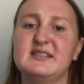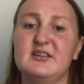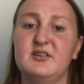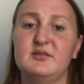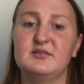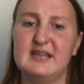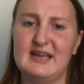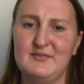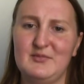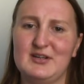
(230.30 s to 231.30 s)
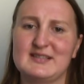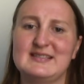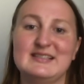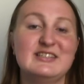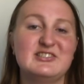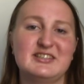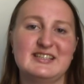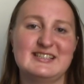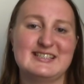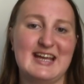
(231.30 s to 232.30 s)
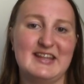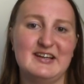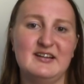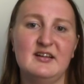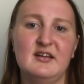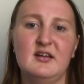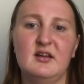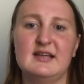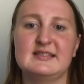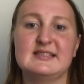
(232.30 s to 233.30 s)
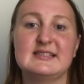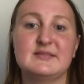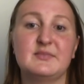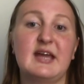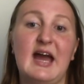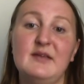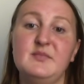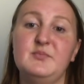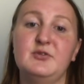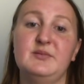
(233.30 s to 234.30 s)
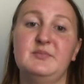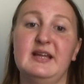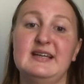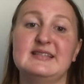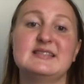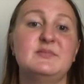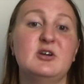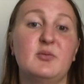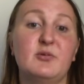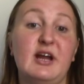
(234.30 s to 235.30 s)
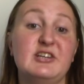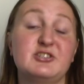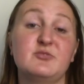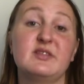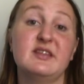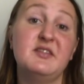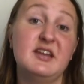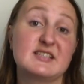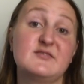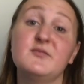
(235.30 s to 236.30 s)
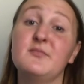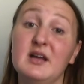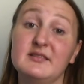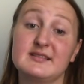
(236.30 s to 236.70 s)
that if my team works diligently together, a system can be put in place to be operational within the next few